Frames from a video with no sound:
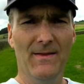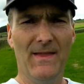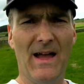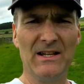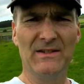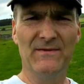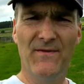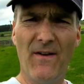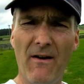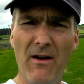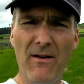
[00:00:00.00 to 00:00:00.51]

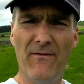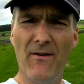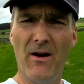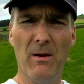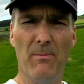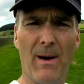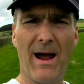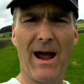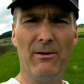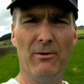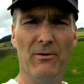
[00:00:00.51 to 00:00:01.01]
That's very,
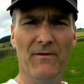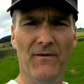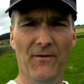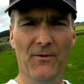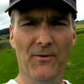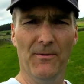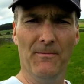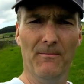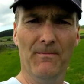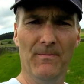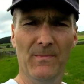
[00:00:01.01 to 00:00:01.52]
very
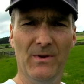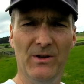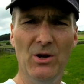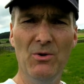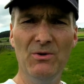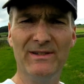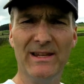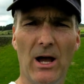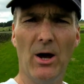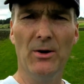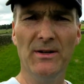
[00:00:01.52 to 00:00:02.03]
powerful.
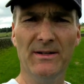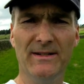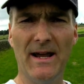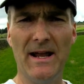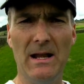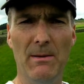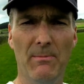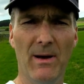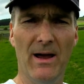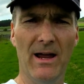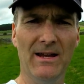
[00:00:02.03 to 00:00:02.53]
Use that on a
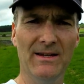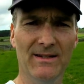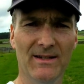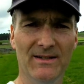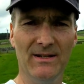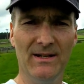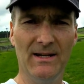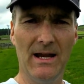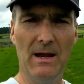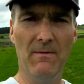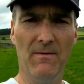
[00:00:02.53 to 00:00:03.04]
daily
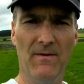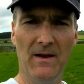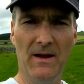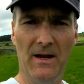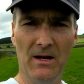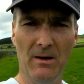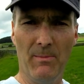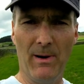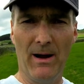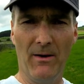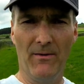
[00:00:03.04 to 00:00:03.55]
basis and keep
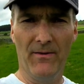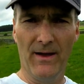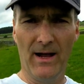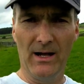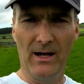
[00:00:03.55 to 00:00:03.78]
thinking about